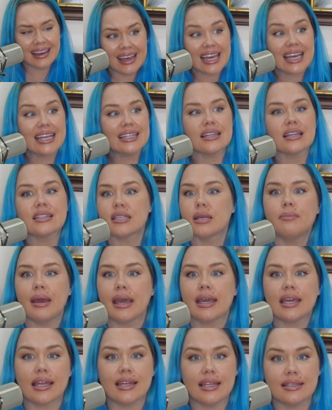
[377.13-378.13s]
It doesn't
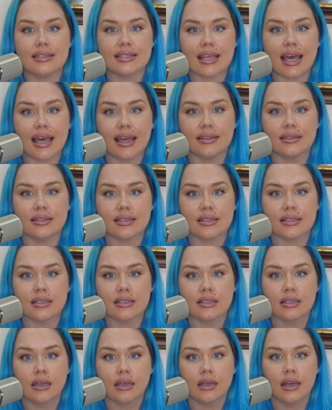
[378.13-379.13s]
make any
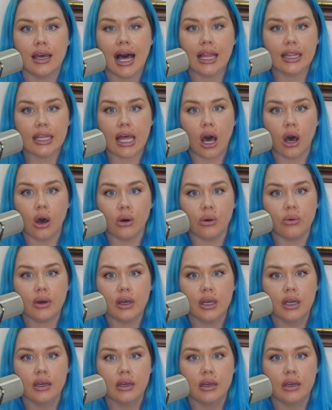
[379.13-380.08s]
sense. Hello?